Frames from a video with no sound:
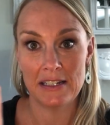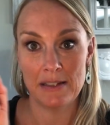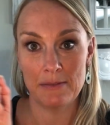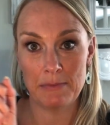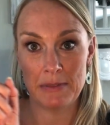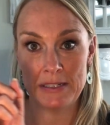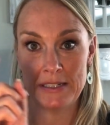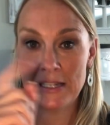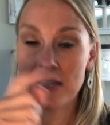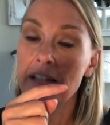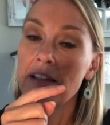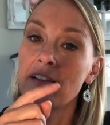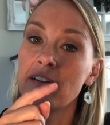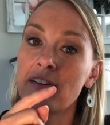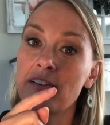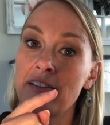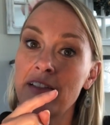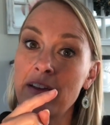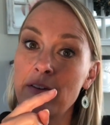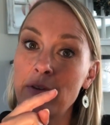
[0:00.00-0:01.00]

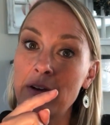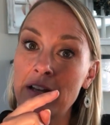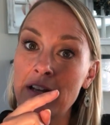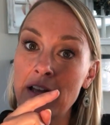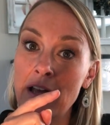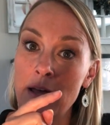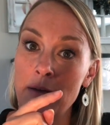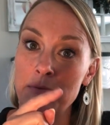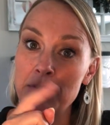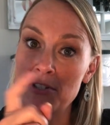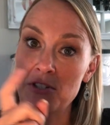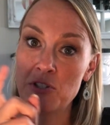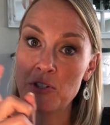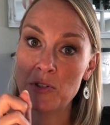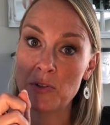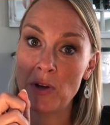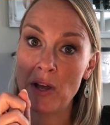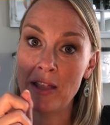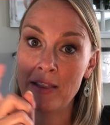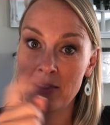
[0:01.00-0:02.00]
particularly when it comes
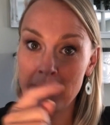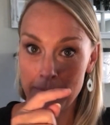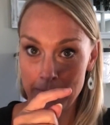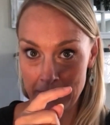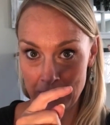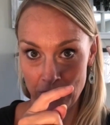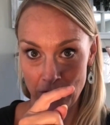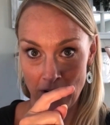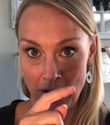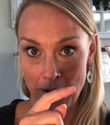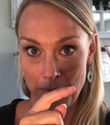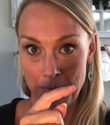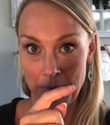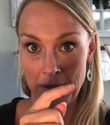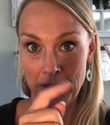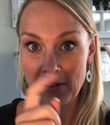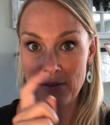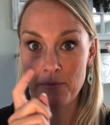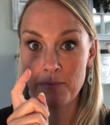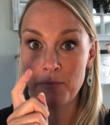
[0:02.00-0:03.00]
to a Lemondrop
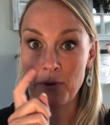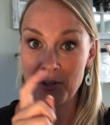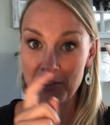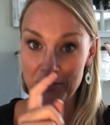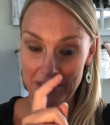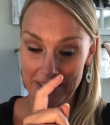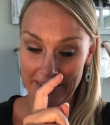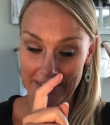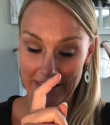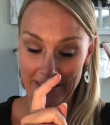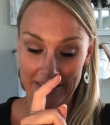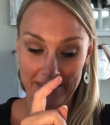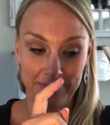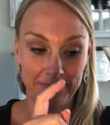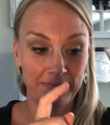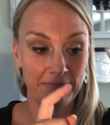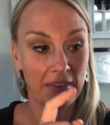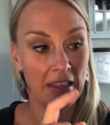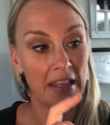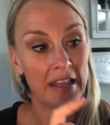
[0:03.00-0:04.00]
Martini.
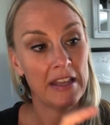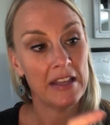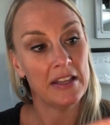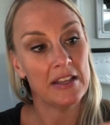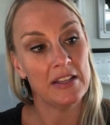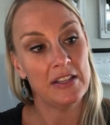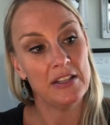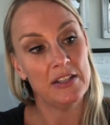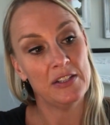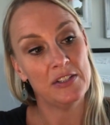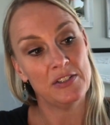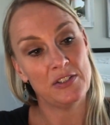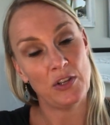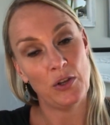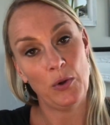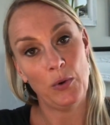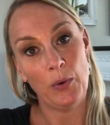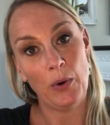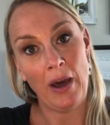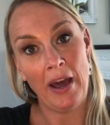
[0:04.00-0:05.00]

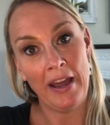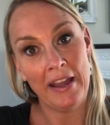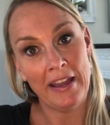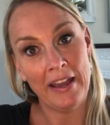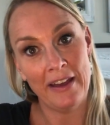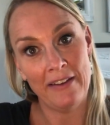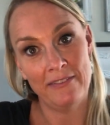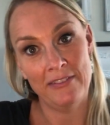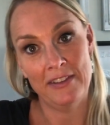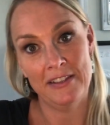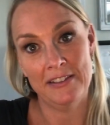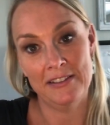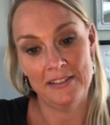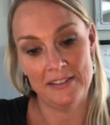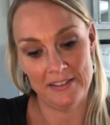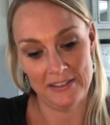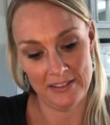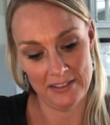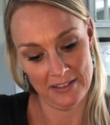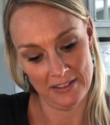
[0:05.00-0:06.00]
So I have
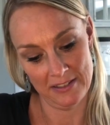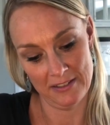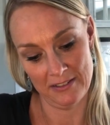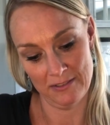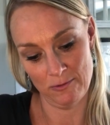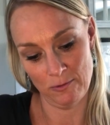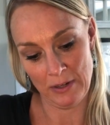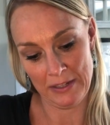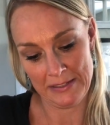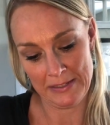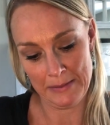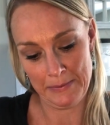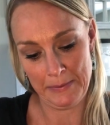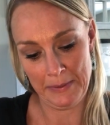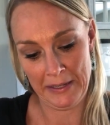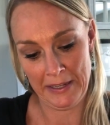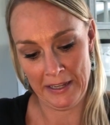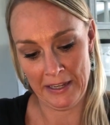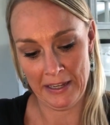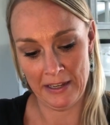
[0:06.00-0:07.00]
this
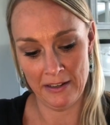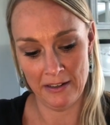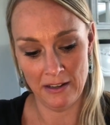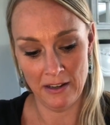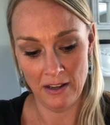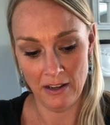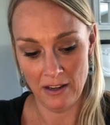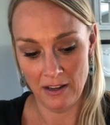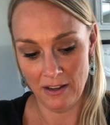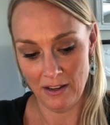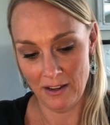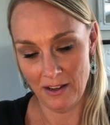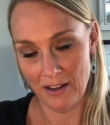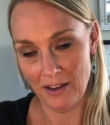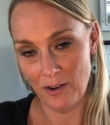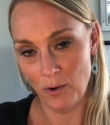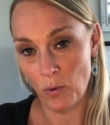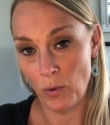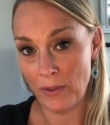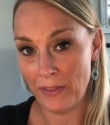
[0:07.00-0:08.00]
recipe, and
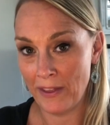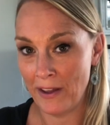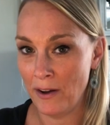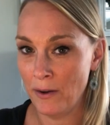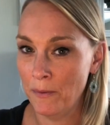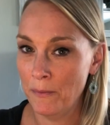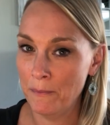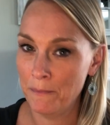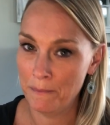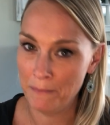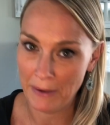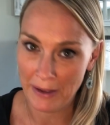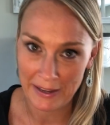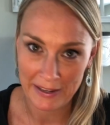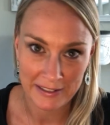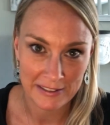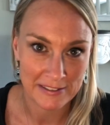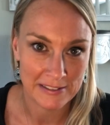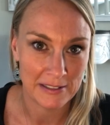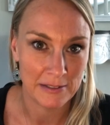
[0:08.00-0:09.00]
without
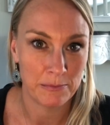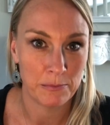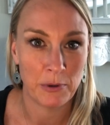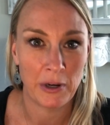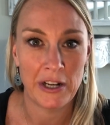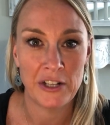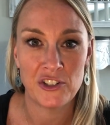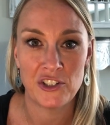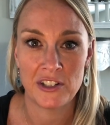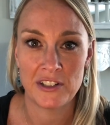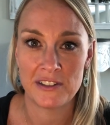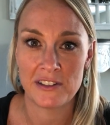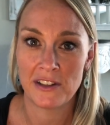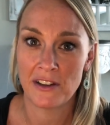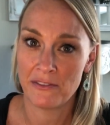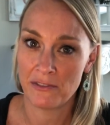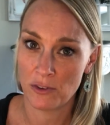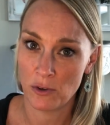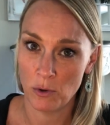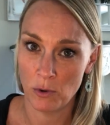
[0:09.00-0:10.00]
bias and prejudice,
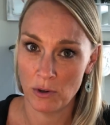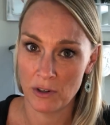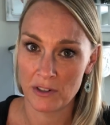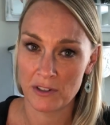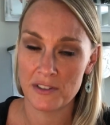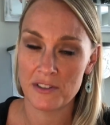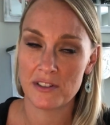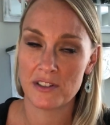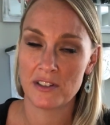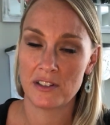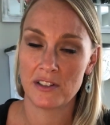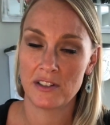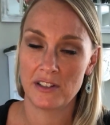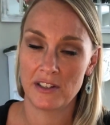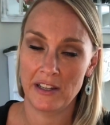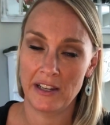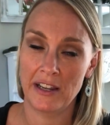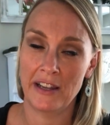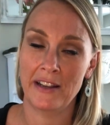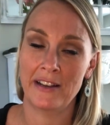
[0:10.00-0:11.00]
of course,
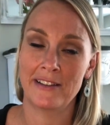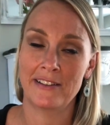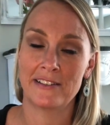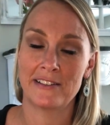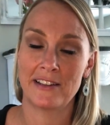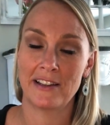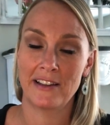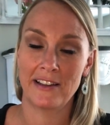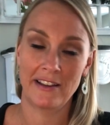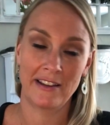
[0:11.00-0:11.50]
it is